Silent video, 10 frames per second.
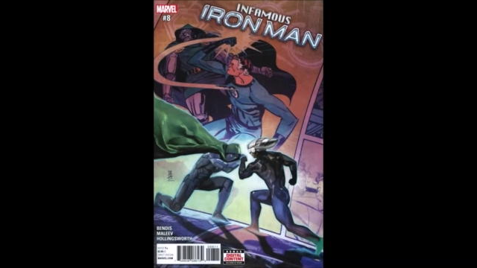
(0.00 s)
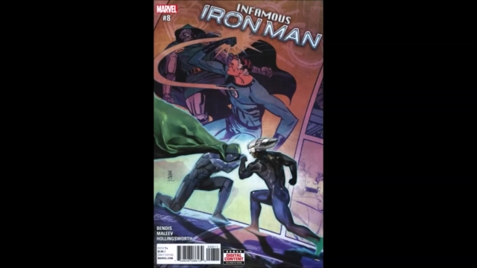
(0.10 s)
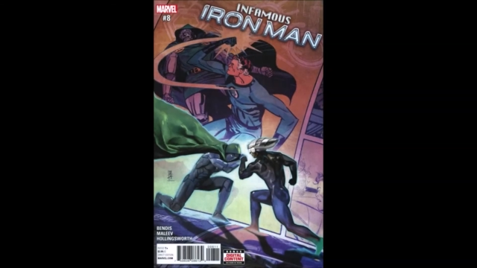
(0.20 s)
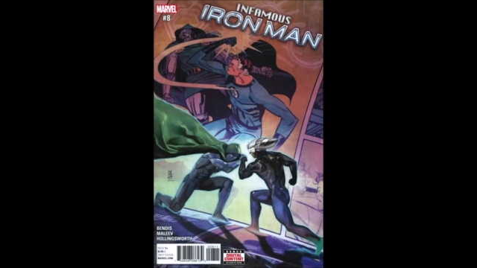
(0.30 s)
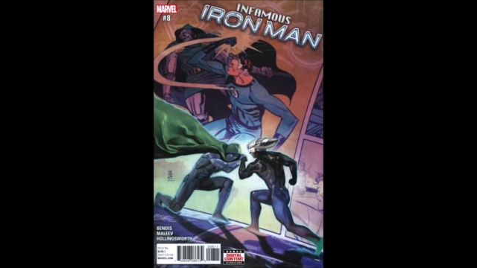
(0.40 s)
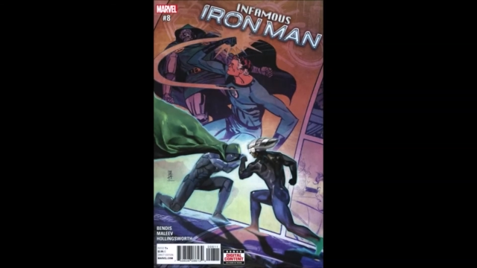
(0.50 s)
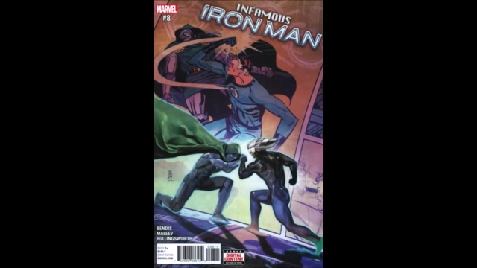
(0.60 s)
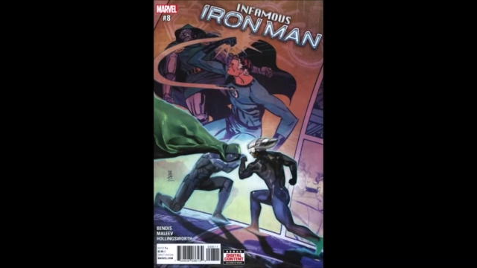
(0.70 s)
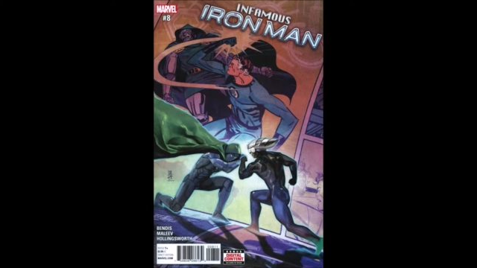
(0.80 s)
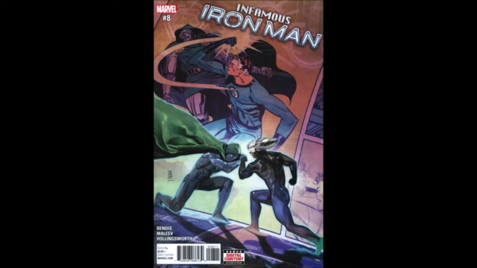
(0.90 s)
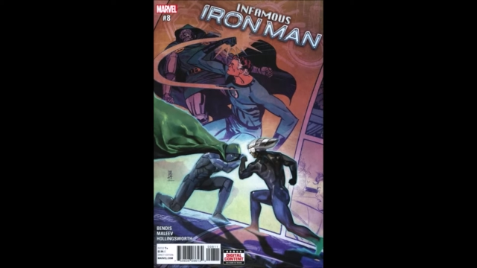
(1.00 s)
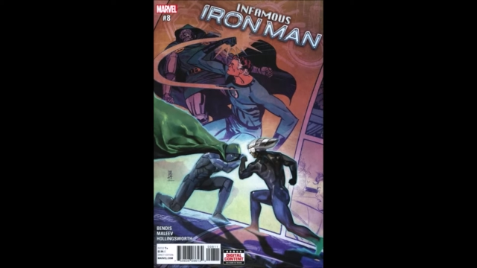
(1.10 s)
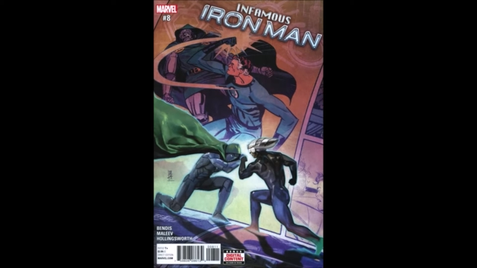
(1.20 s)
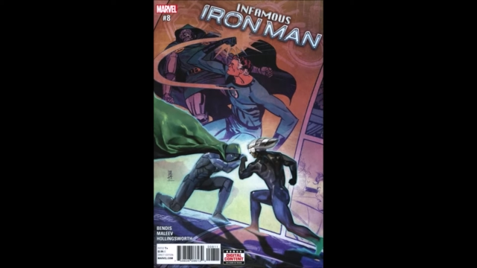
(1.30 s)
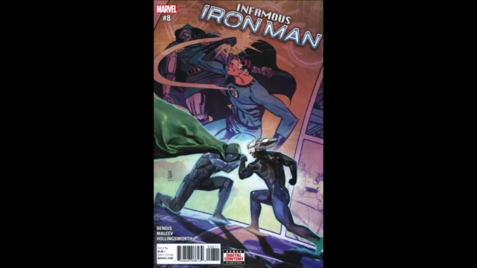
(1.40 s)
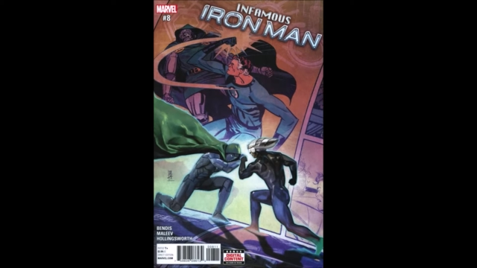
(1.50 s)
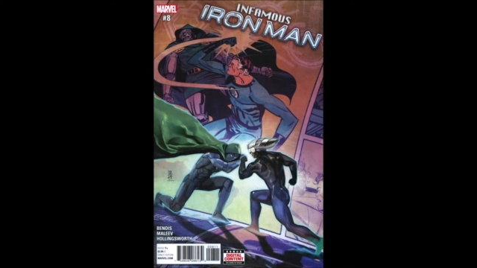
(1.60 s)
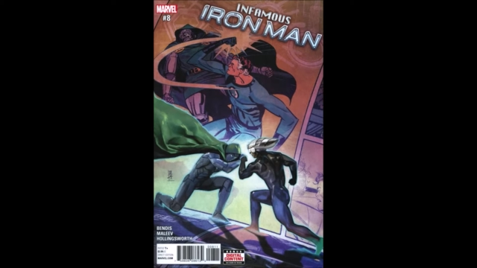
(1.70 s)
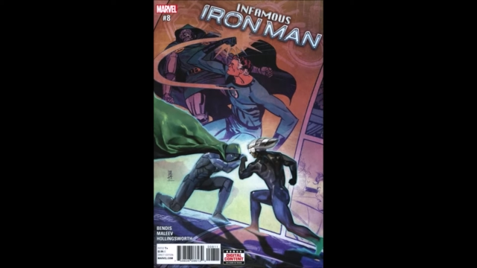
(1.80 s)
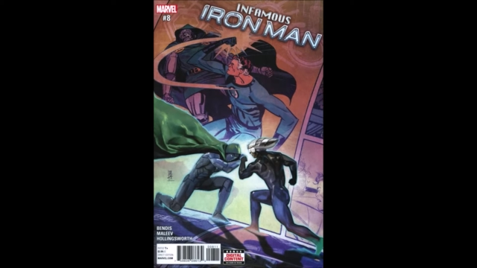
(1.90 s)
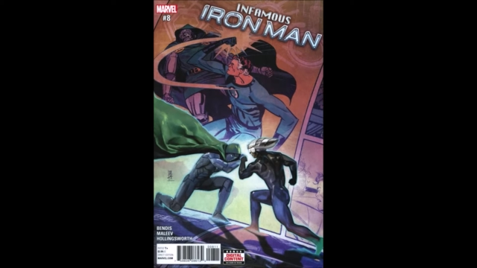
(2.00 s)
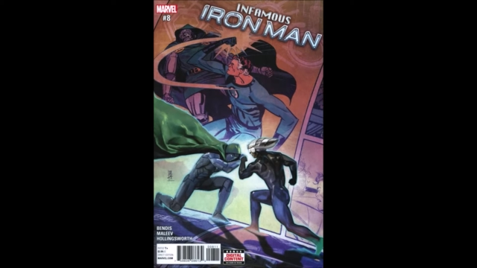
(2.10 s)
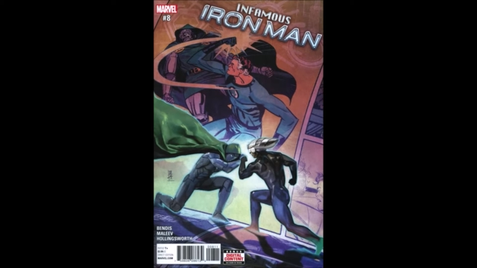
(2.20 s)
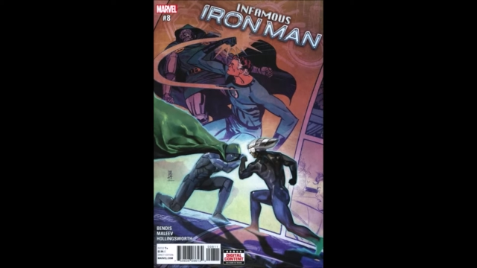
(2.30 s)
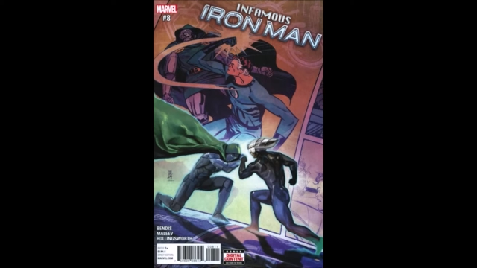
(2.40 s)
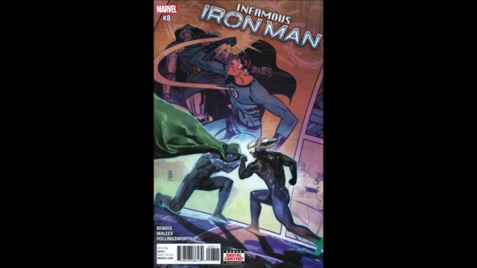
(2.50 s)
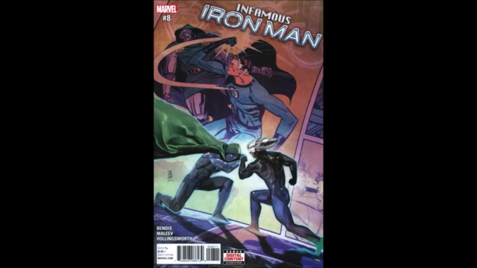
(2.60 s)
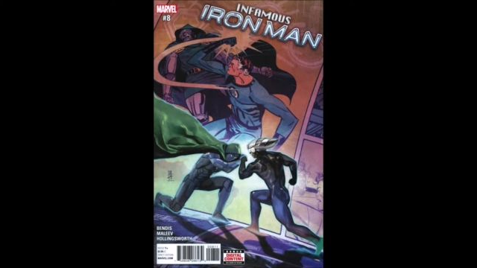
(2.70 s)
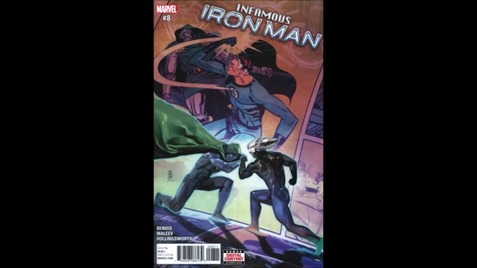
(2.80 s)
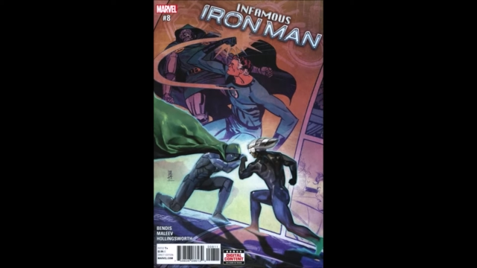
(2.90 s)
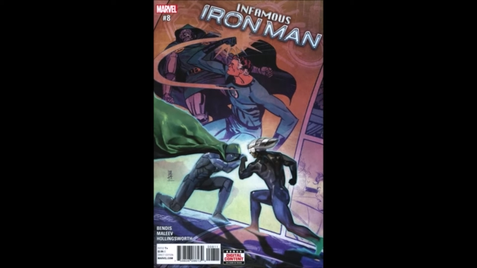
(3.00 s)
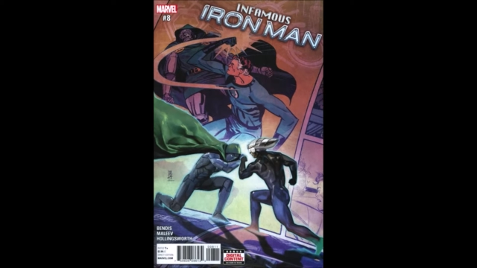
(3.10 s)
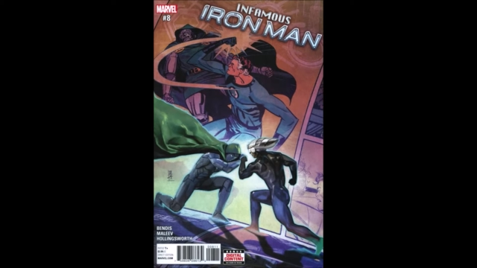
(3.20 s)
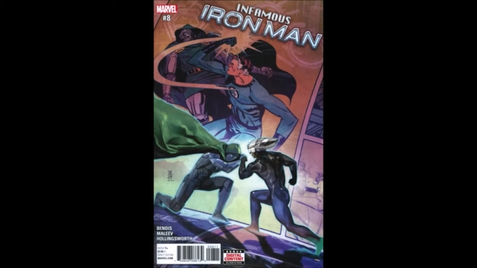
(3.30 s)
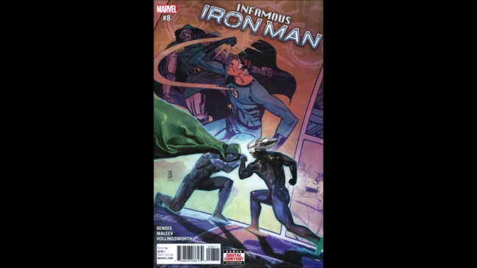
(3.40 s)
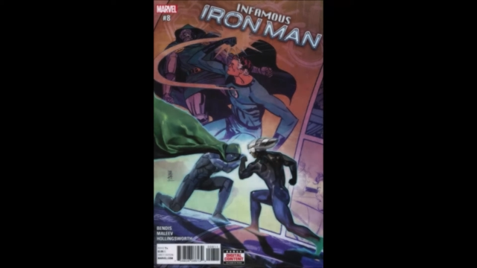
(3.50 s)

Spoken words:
(no speaker visible)